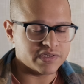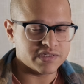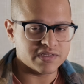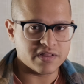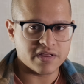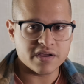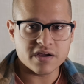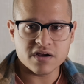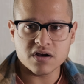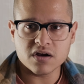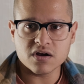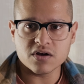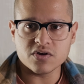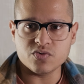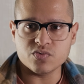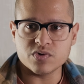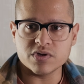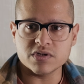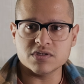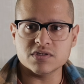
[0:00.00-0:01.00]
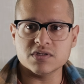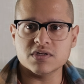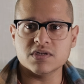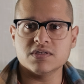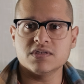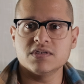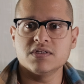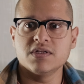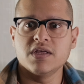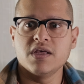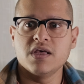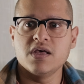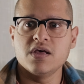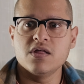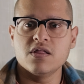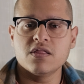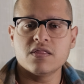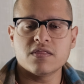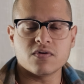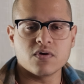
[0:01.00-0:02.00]
there. You can just
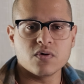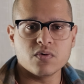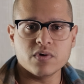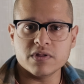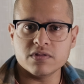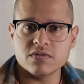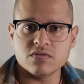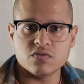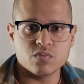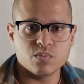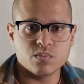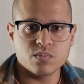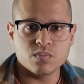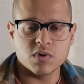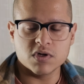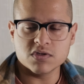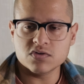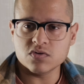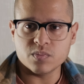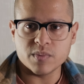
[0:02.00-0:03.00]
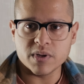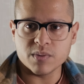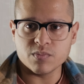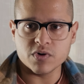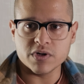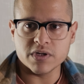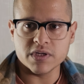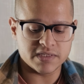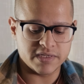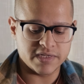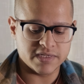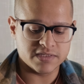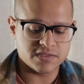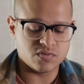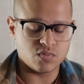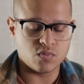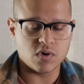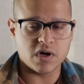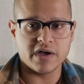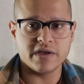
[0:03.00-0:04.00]
throw it through muscle memory. And as to
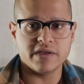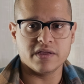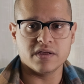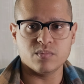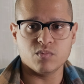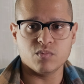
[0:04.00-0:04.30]
why I'm